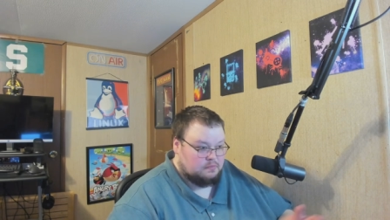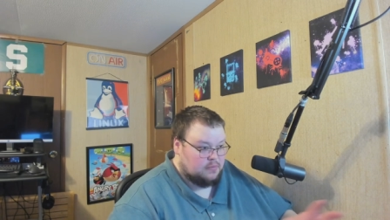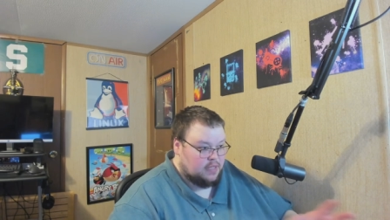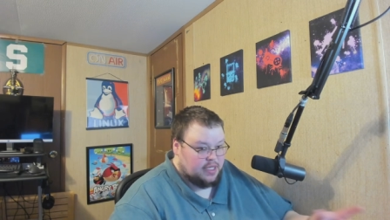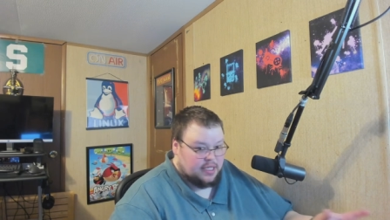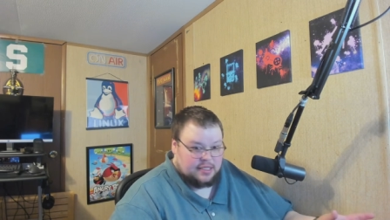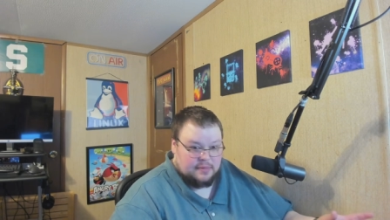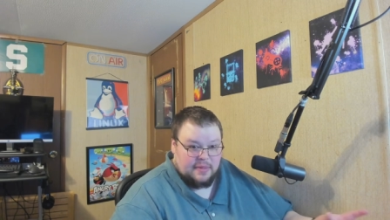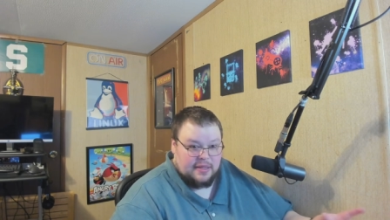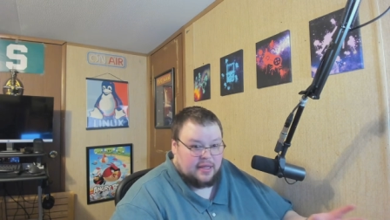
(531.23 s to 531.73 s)

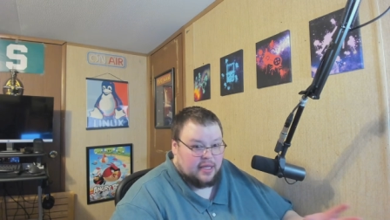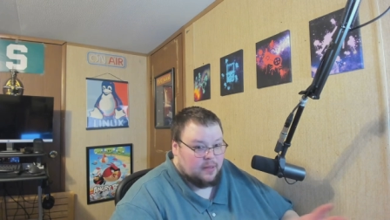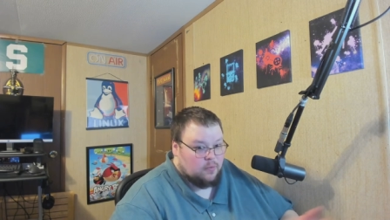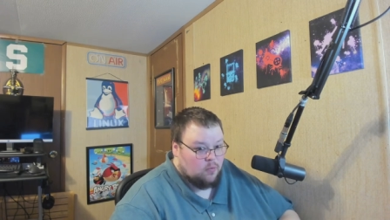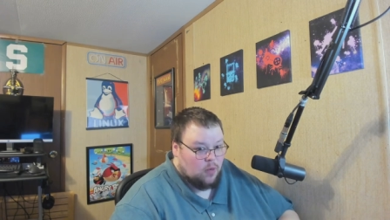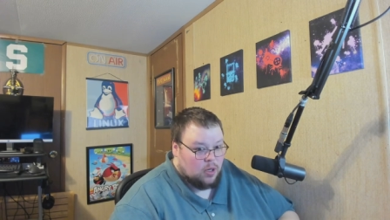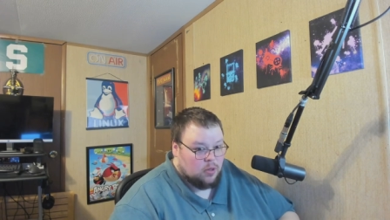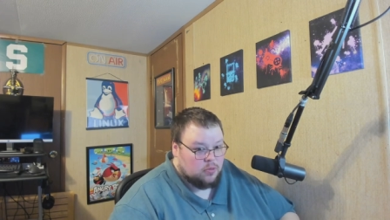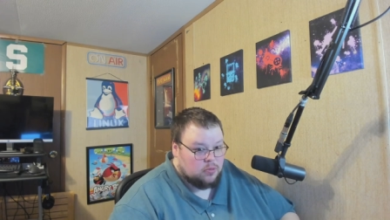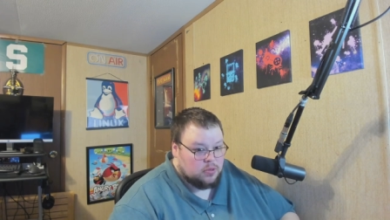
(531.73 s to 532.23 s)
It doesn't mean that it
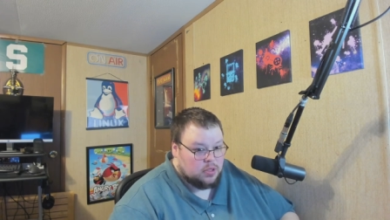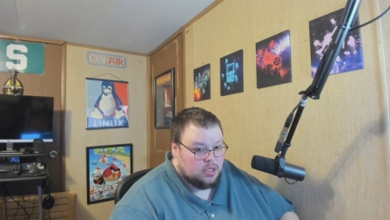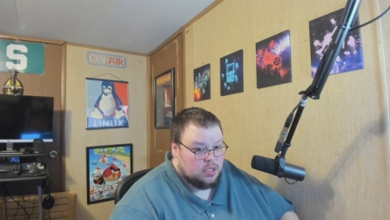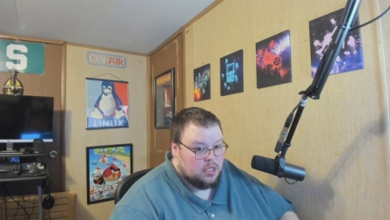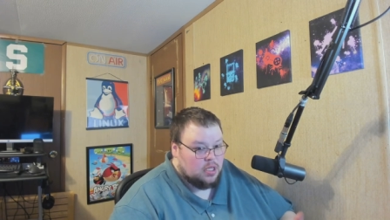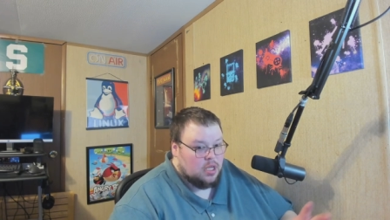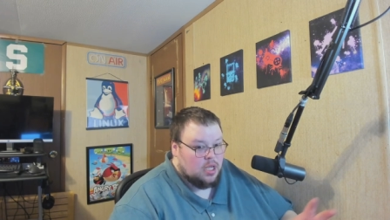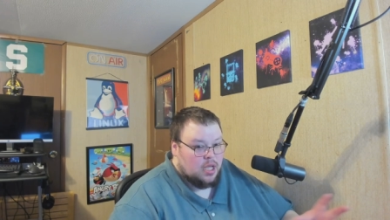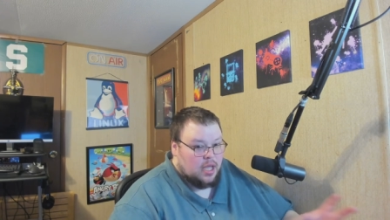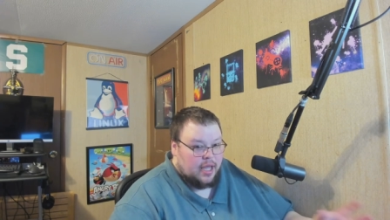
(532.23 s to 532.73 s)
won't,
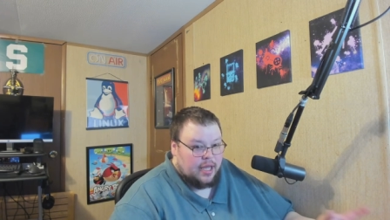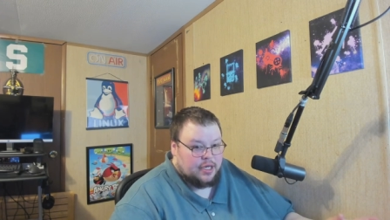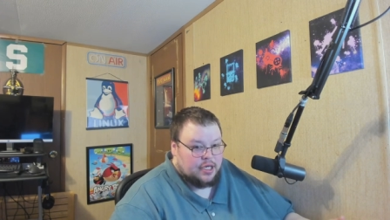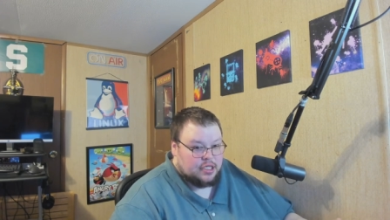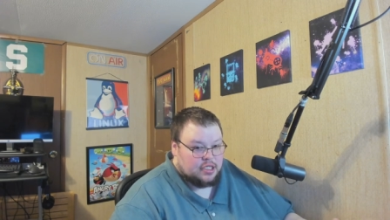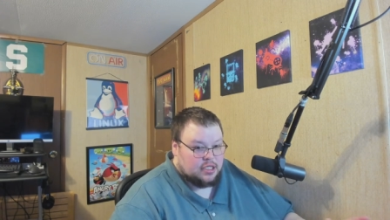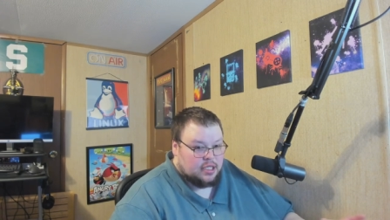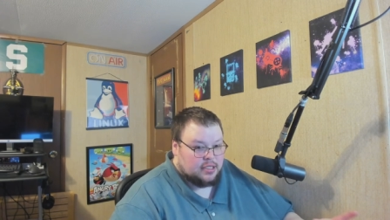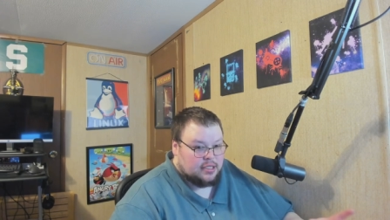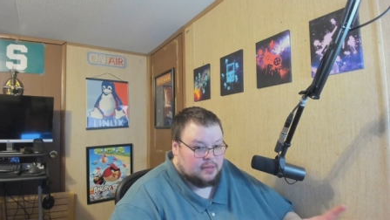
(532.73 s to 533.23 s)
it
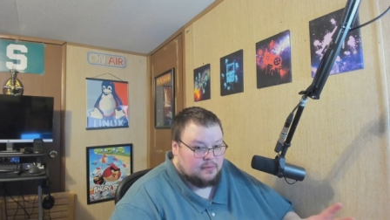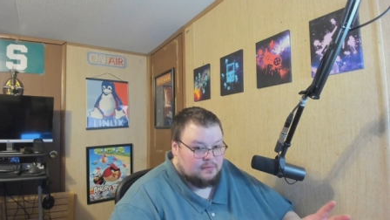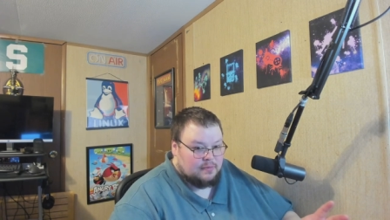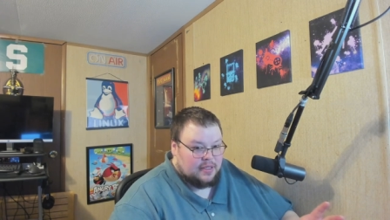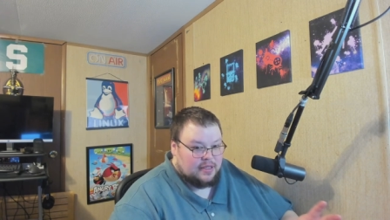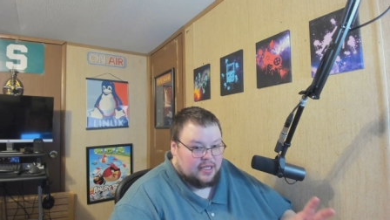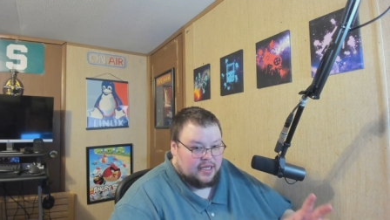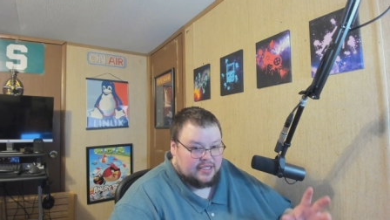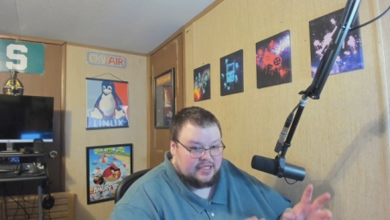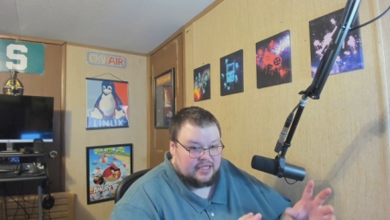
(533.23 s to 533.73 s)
just doesn't
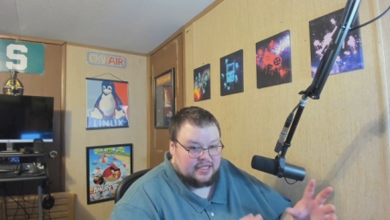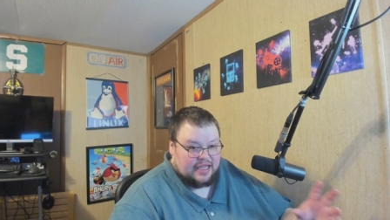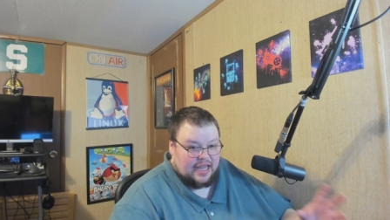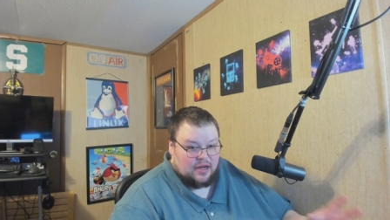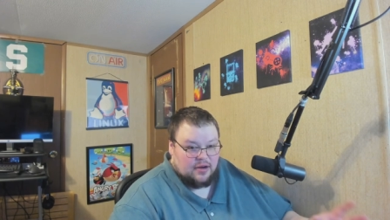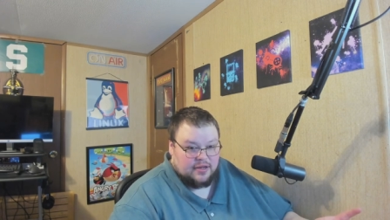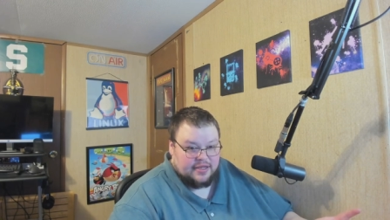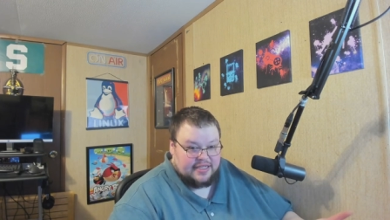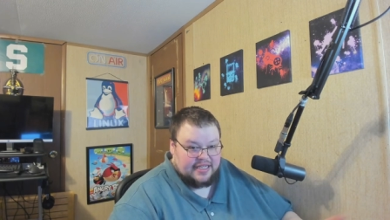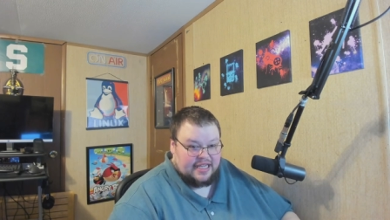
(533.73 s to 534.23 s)
mean that it's a
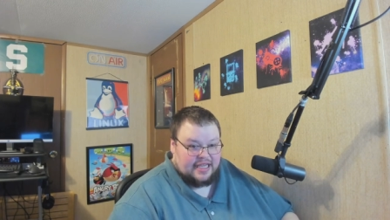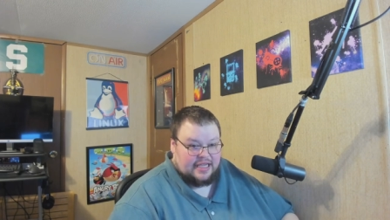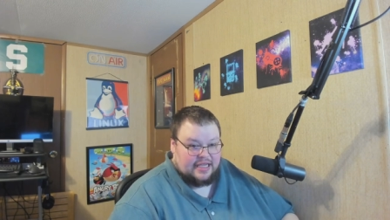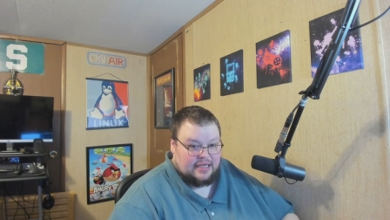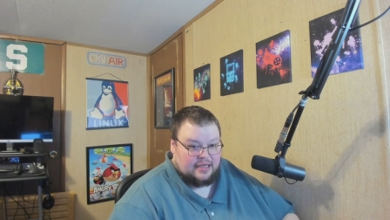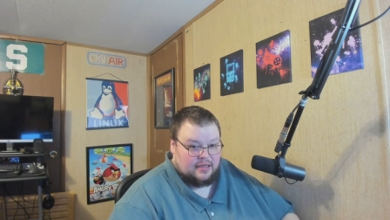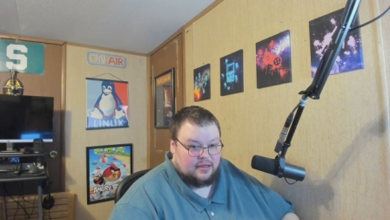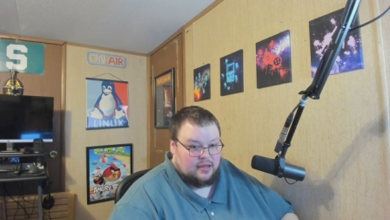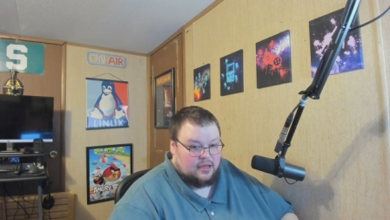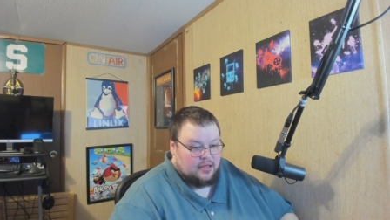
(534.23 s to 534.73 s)

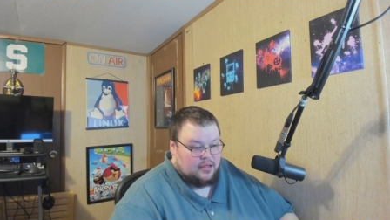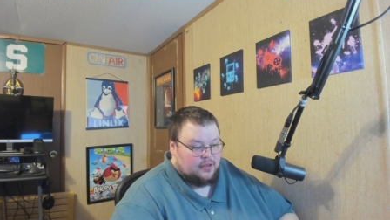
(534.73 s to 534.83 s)
guarantee.